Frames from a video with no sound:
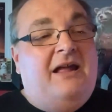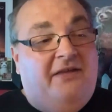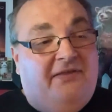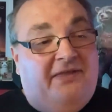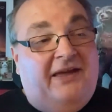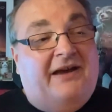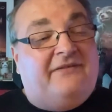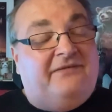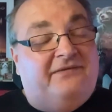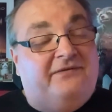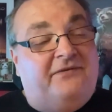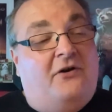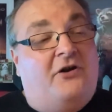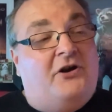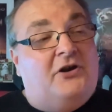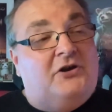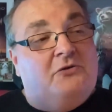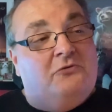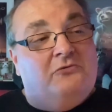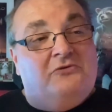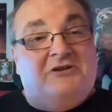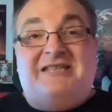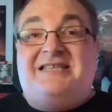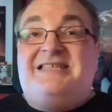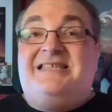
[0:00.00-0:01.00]
That
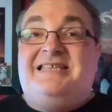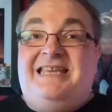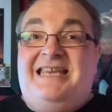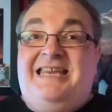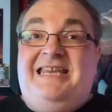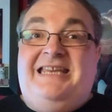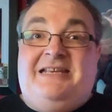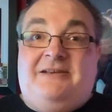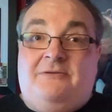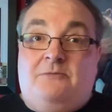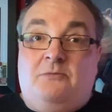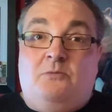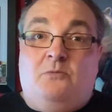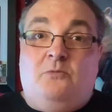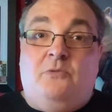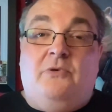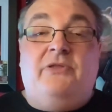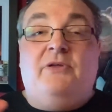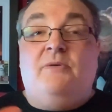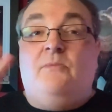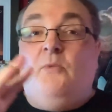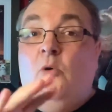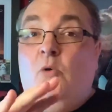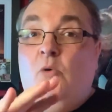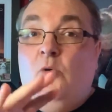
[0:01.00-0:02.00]
final scene with
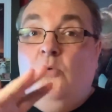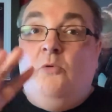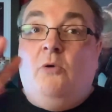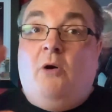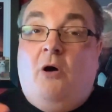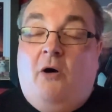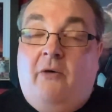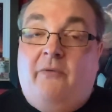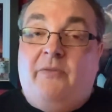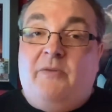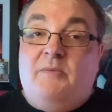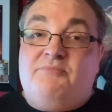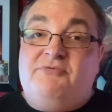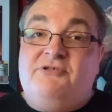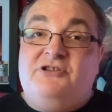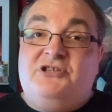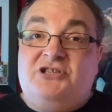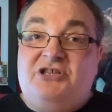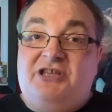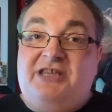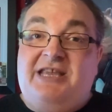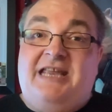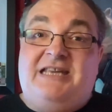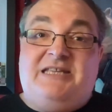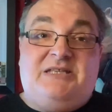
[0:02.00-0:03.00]
them all on the bridge
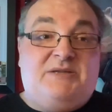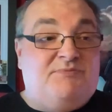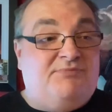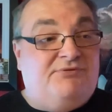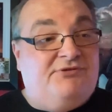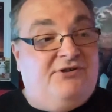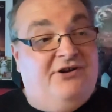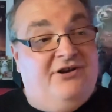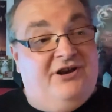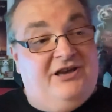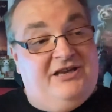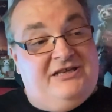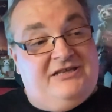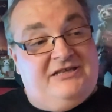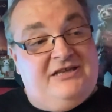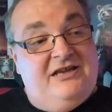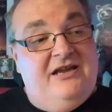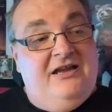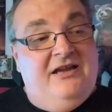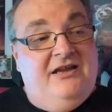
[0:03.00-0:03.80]
of the Enterprise.